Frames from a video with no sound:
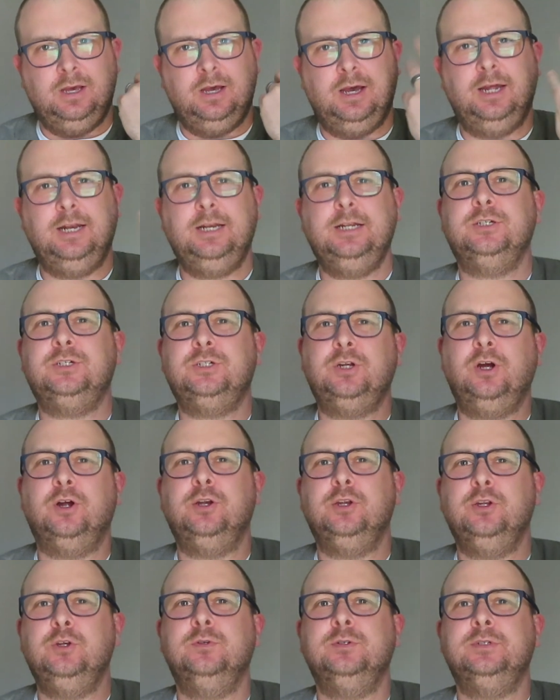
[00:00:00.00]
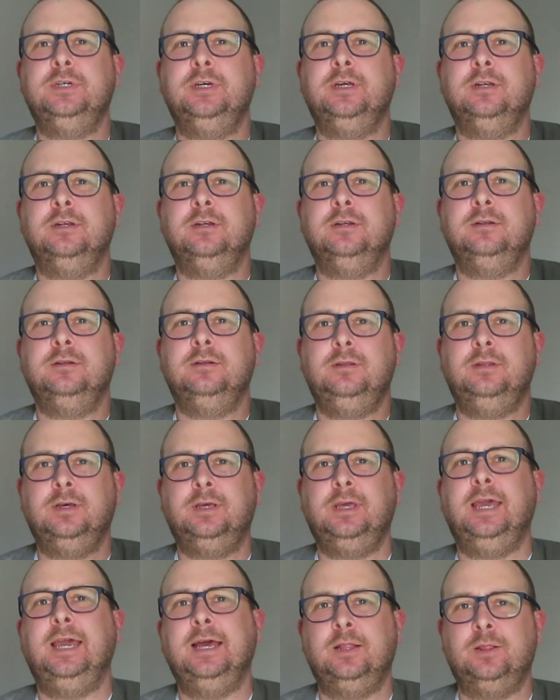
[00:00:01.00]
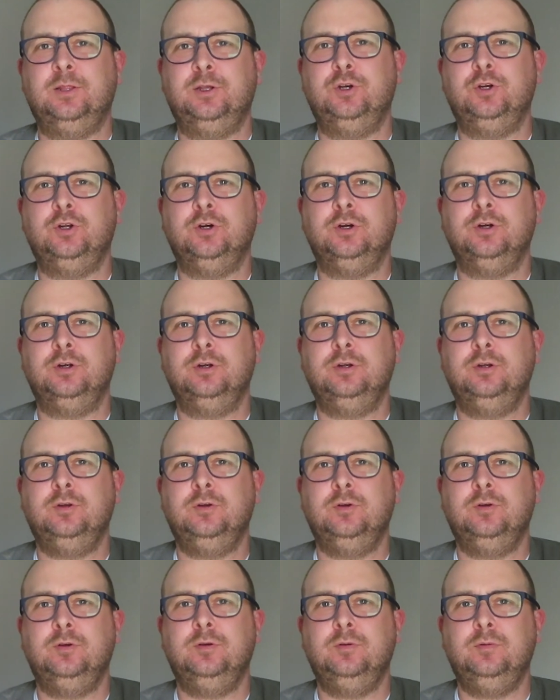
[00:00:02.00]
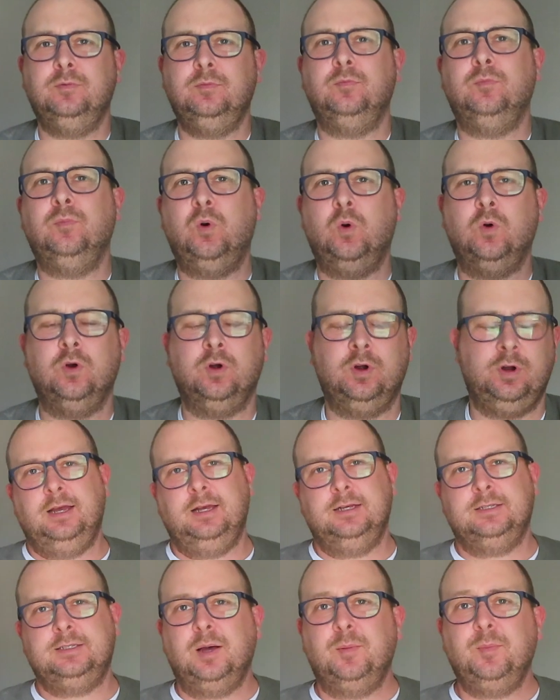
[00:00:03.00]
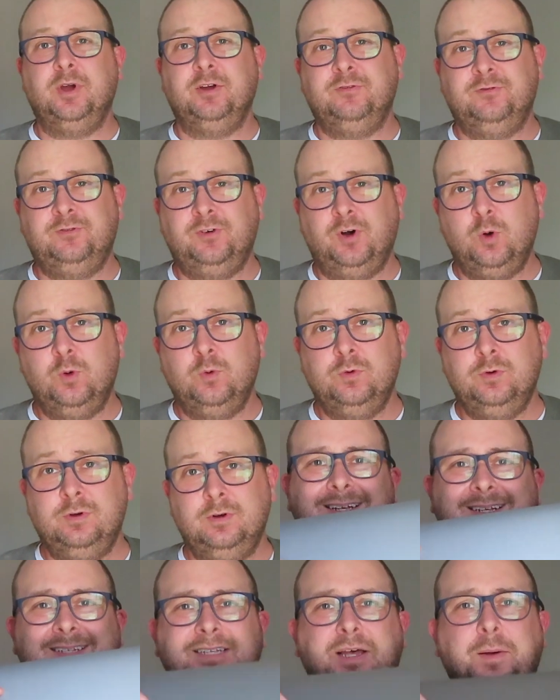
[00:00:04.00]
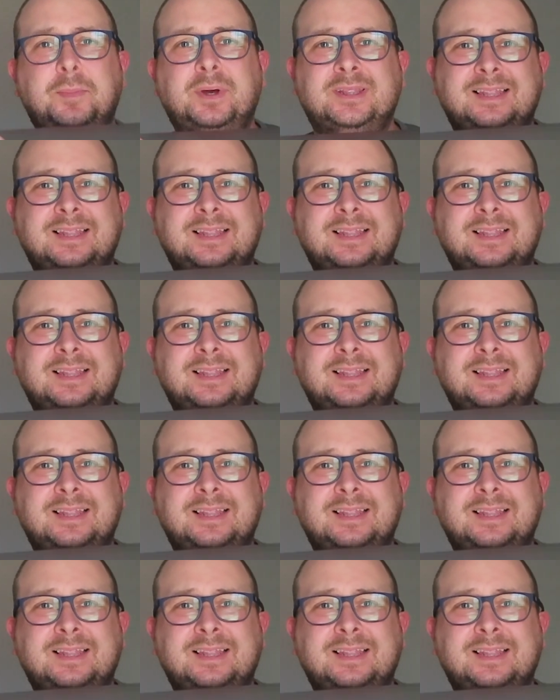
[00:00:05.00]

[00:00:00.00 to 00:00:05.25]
I need to start using the calendar more. It's on my phone, it's on my